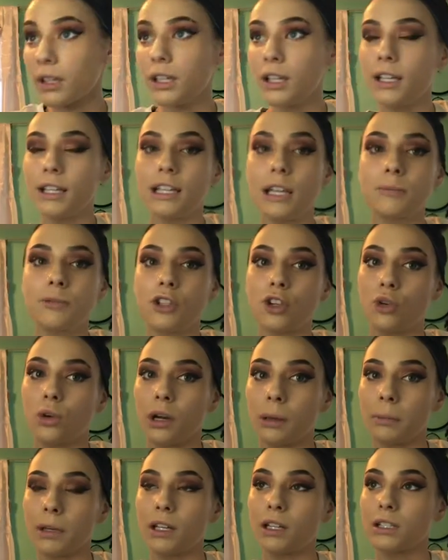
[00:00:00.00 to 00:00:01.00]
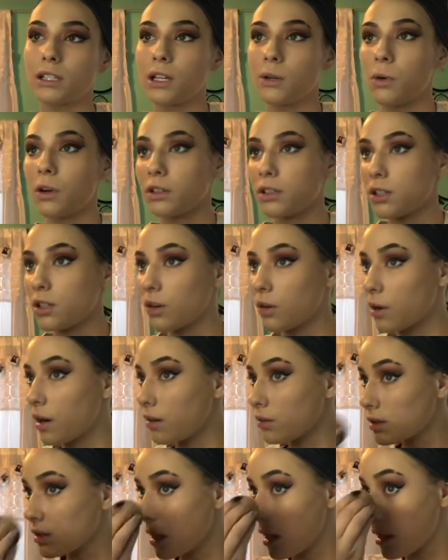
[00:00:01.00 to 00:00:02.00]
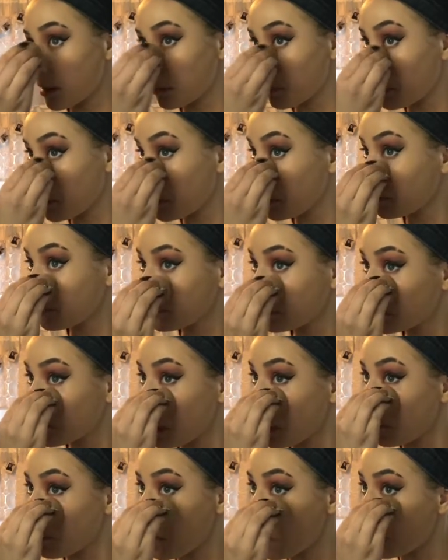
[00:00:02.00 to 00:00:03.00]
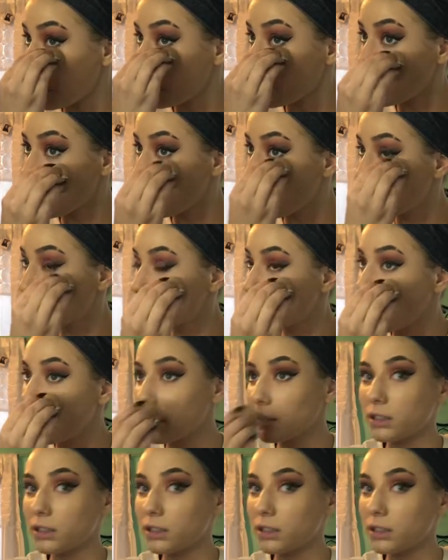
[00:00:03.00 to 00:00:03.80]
He keeps annoying me because he wants to go outside, but I'm not letting him outside.